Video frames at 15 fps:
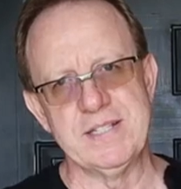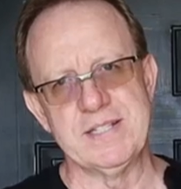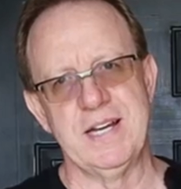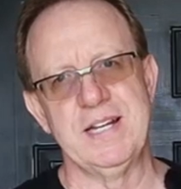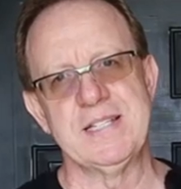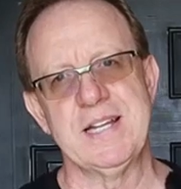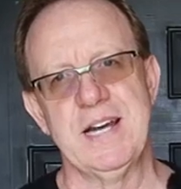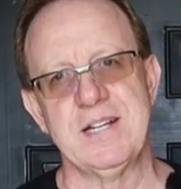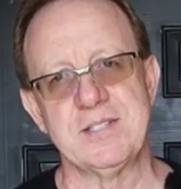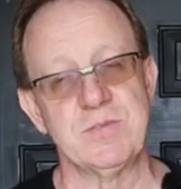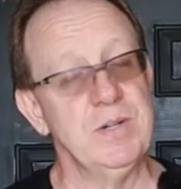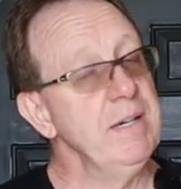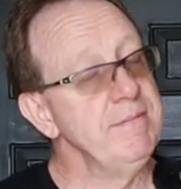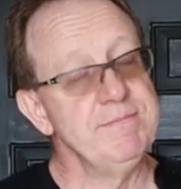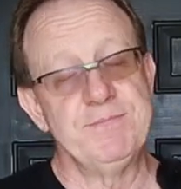inside his house?
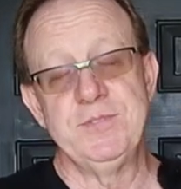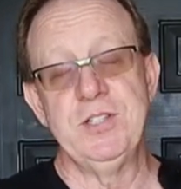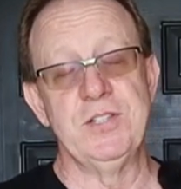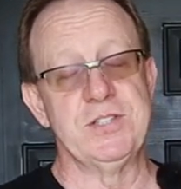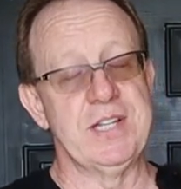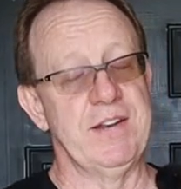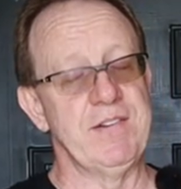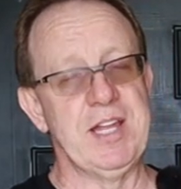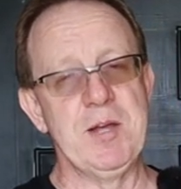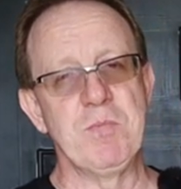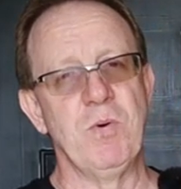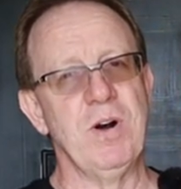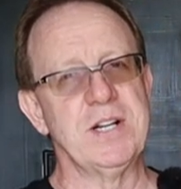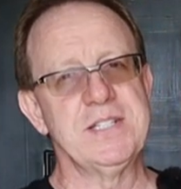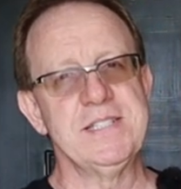Well, you'll just have to keep
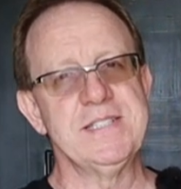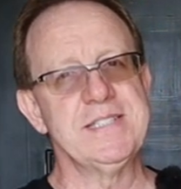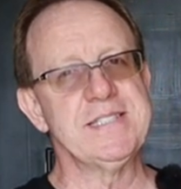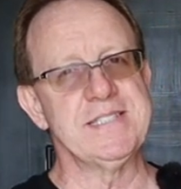watching to